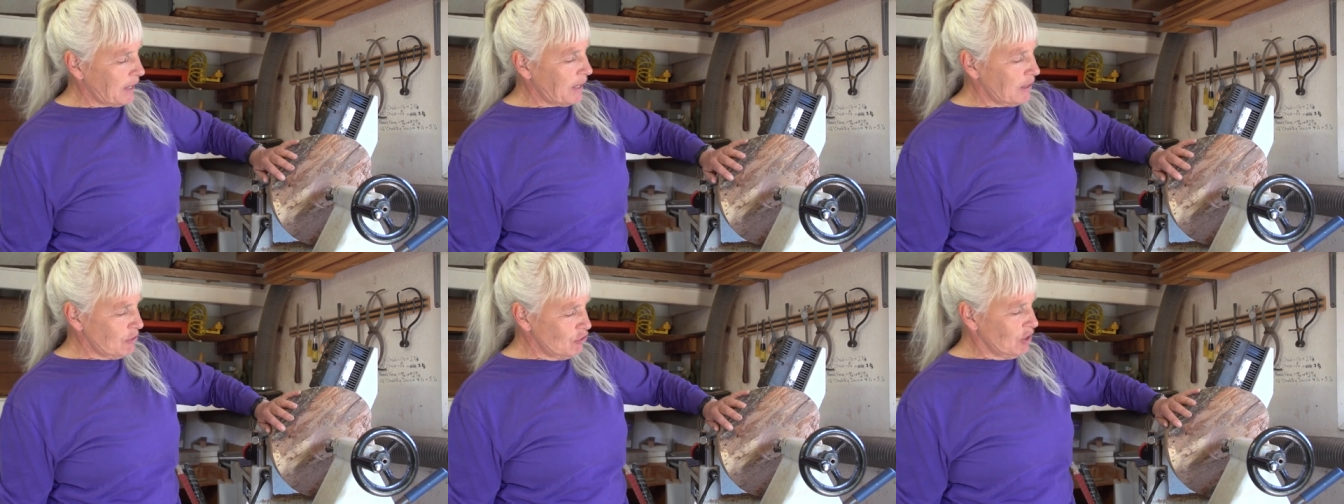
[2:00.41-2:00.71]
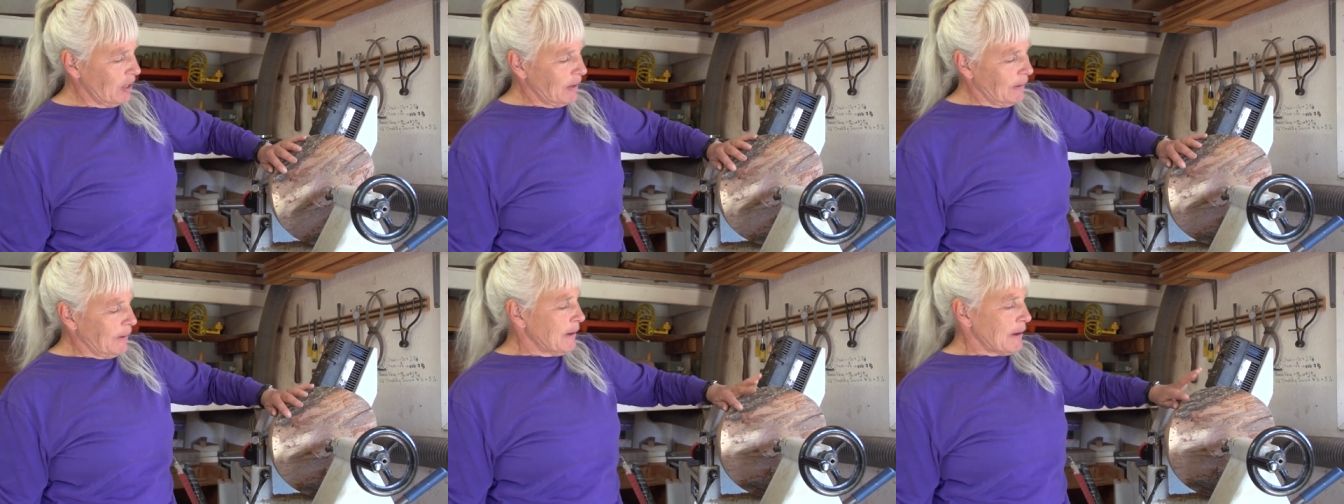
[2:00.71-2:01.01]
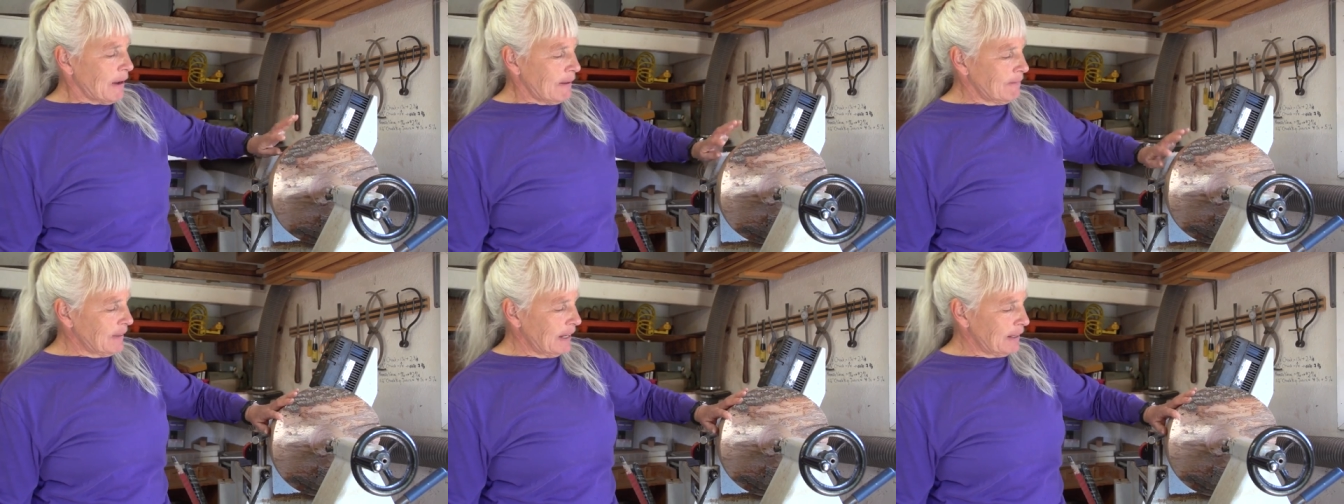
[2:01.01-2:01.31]
edge.
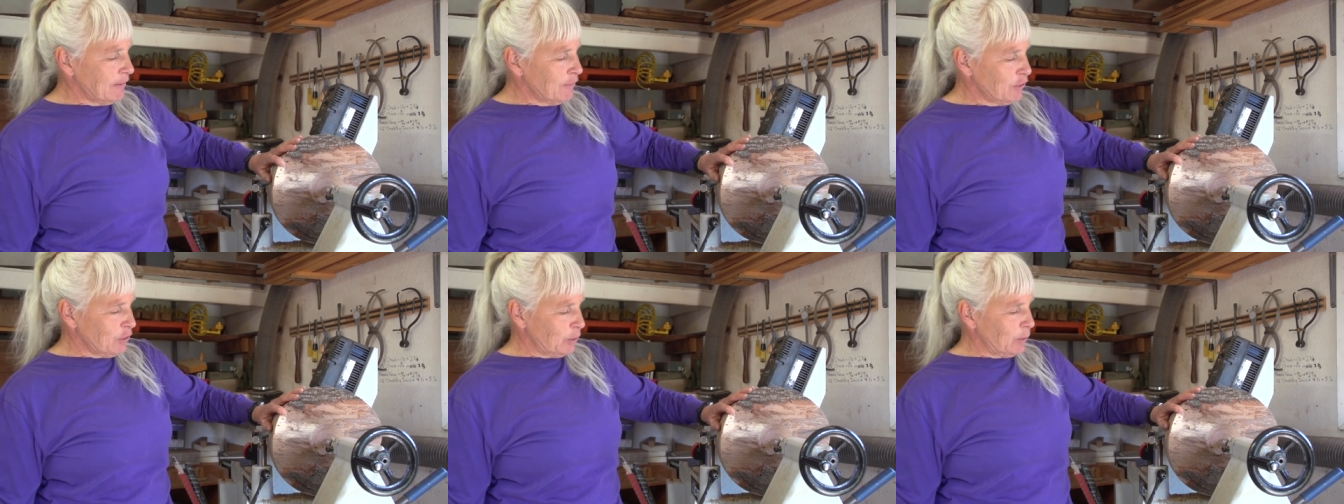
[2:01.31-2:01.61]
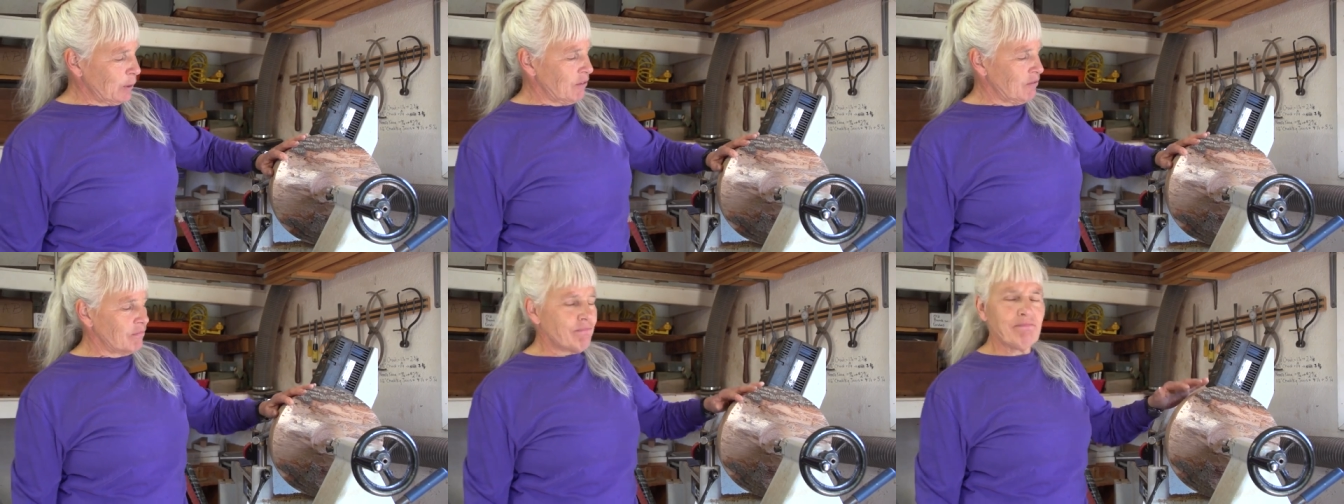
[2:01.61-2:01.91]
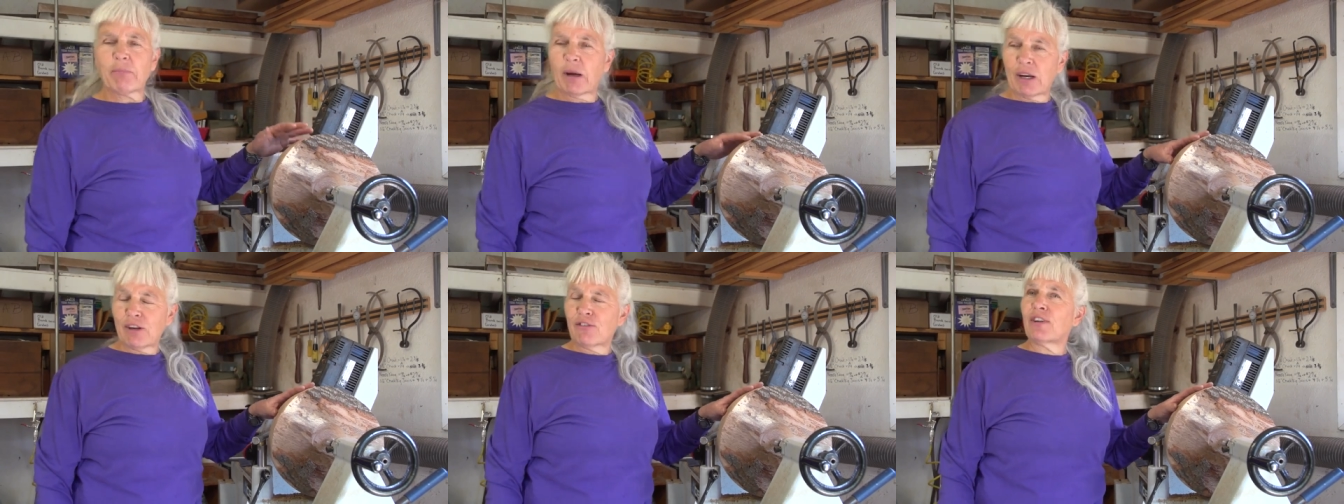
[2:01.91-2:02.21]
And that's sort of
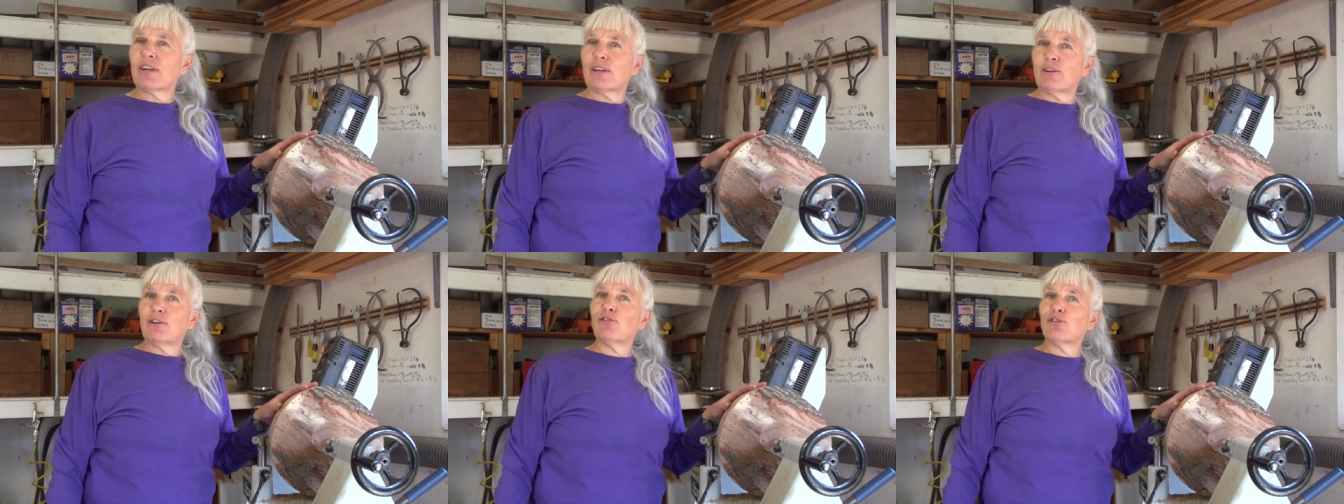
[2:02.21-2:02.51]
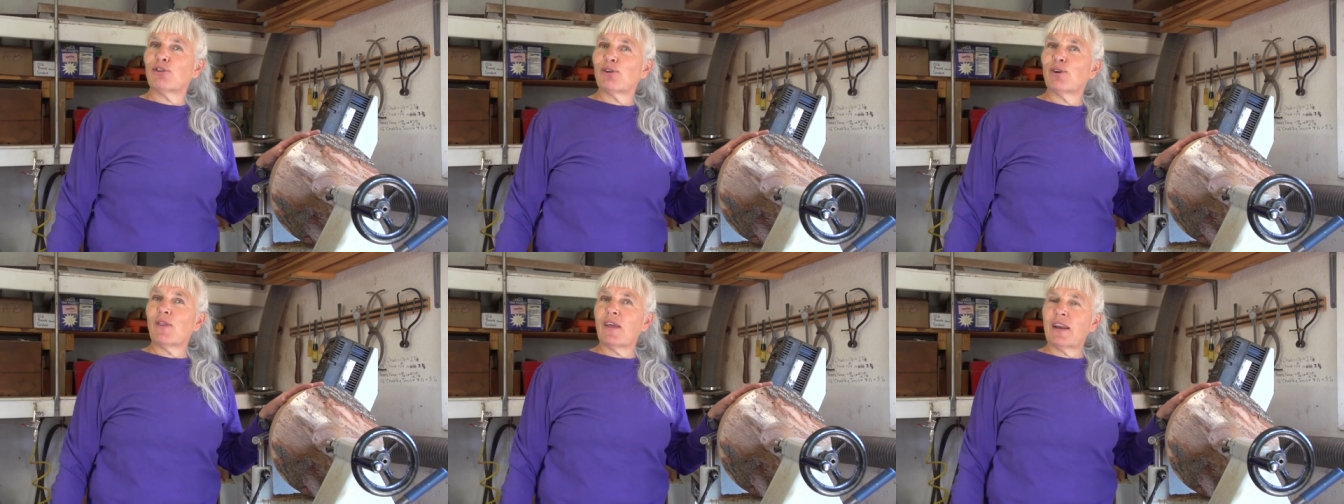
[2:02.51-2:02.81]
my signature